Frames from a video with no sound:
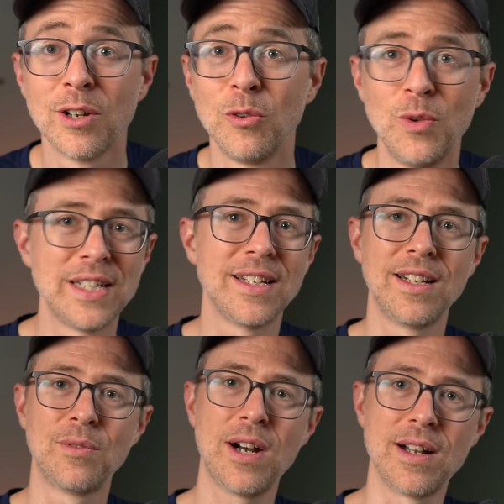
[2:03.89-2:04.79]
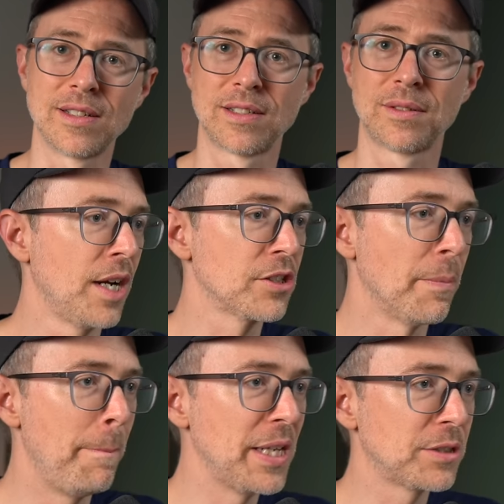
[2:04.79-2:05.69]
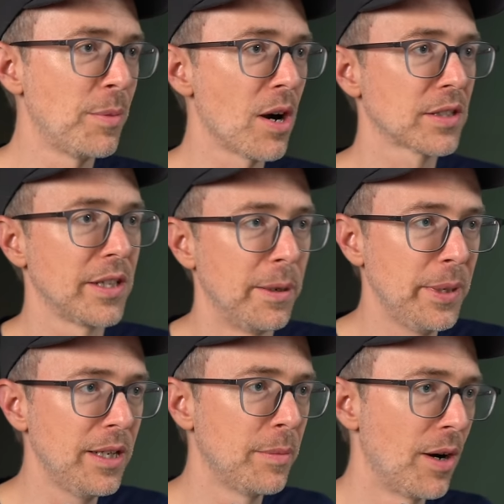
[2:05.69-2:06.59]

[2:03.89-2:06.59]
Written in Rust. Here's some benchmarks in a Medium